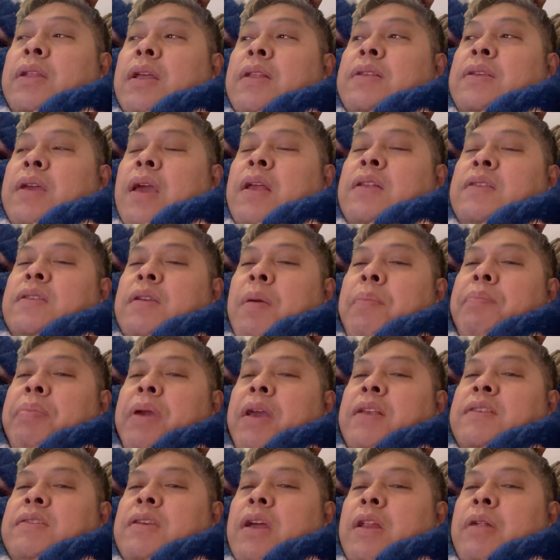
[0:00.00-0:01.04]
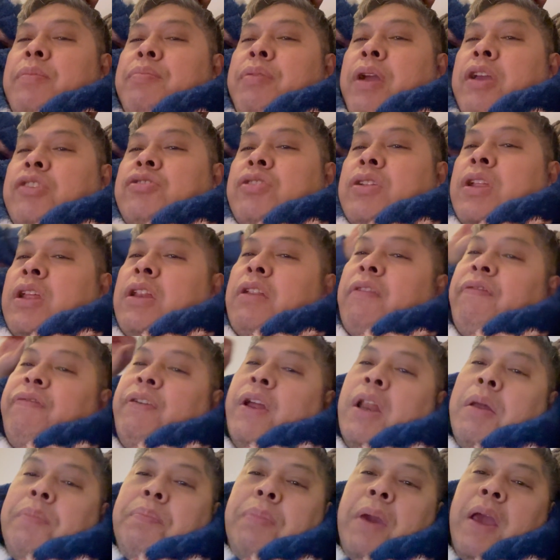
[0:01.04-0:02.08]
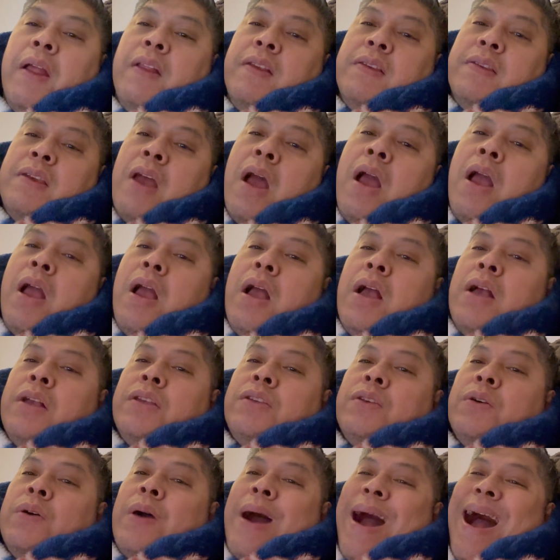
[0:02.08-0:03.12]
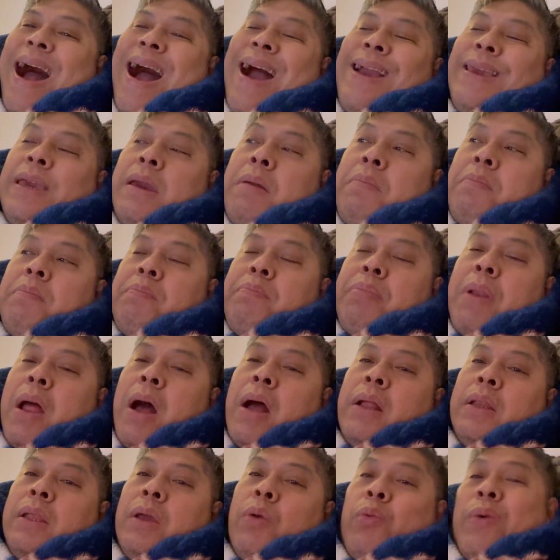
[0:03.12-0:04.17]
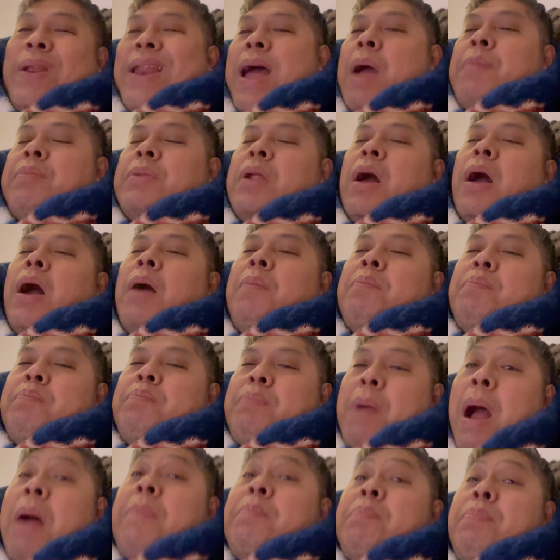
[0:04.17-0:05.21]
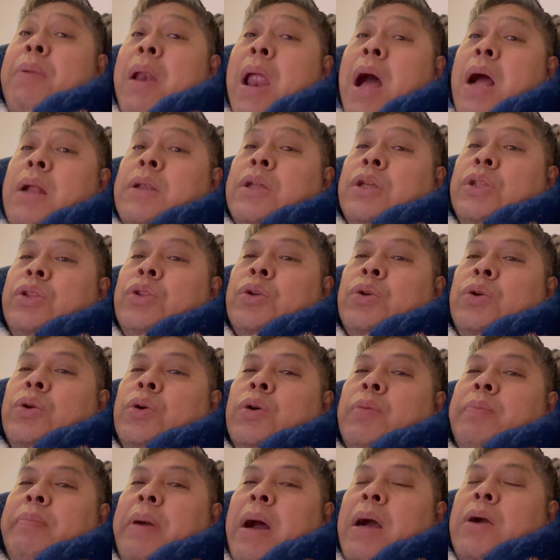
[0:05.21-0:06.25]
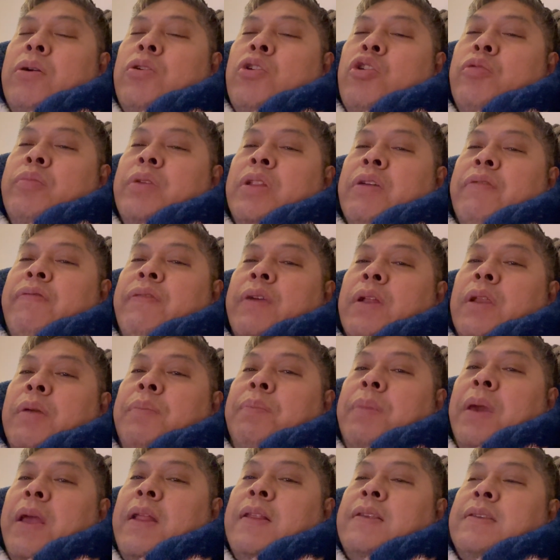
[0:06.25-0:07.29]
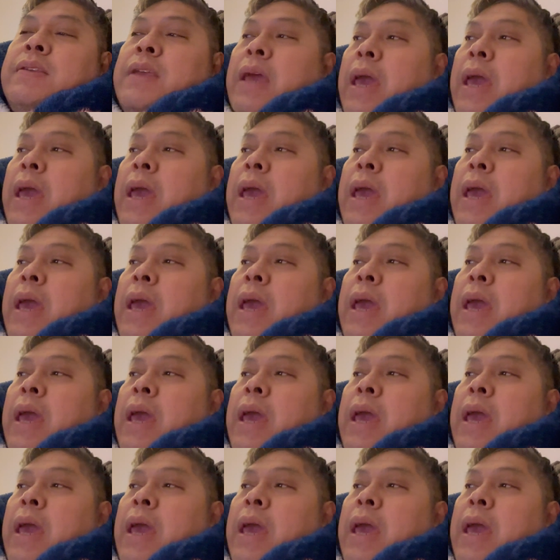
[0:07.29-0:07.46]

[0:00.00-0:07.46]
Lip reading: It's a big celebration in the Philippines. So I am planning, well, I'm planning to go back home in the Philippines.